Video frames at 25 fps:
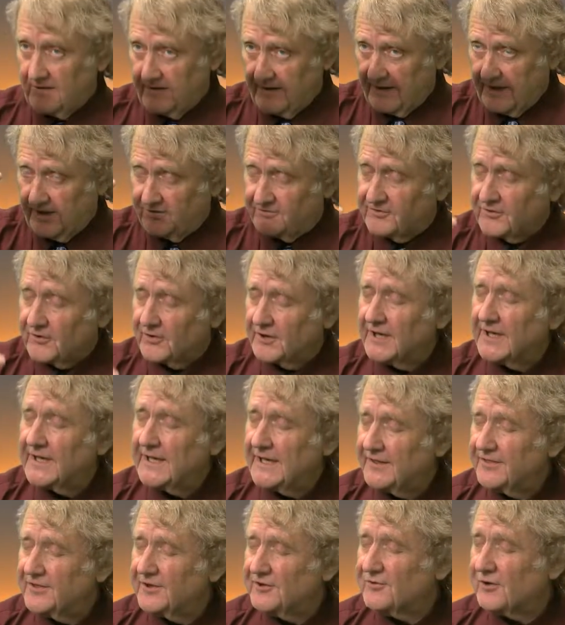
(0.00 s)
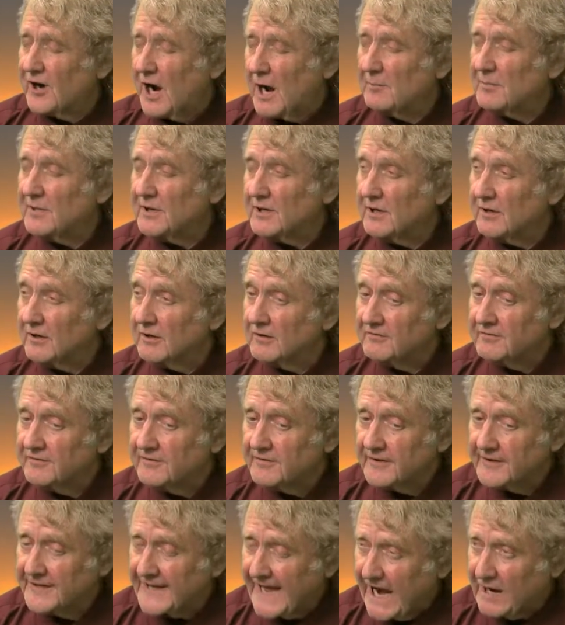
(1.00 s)
it's going to hit the Tropic of
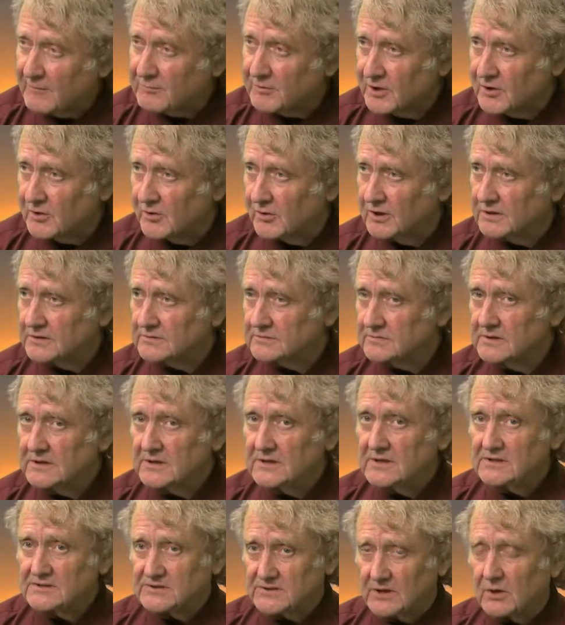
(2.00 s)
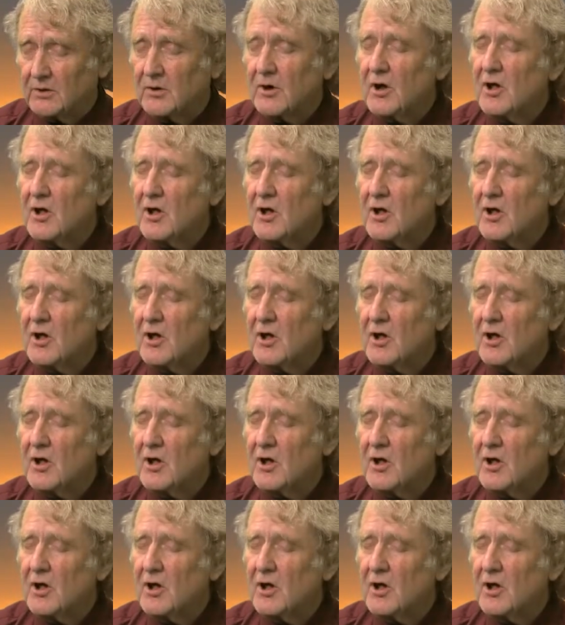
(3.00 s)
Capricorn. So